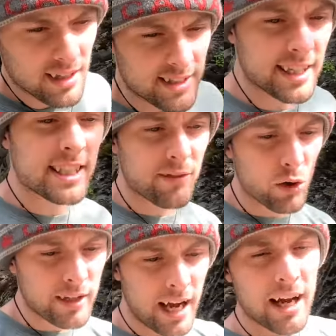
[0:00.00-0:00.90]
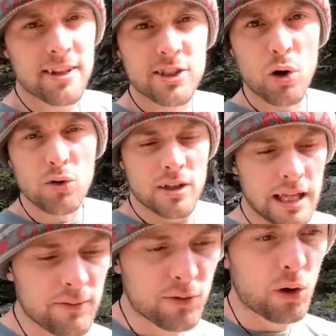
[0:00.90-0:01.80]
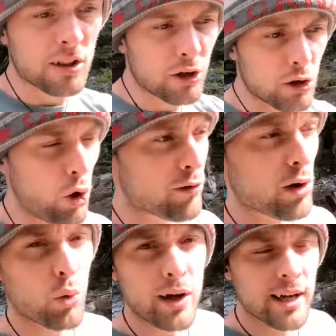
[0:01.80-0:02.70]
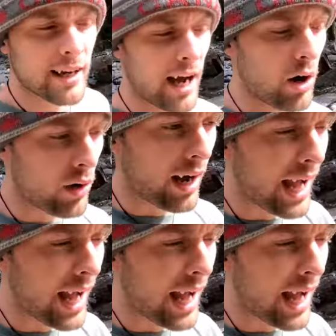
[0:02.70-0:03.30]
Since I've only had this gold claim for a little over a week now, I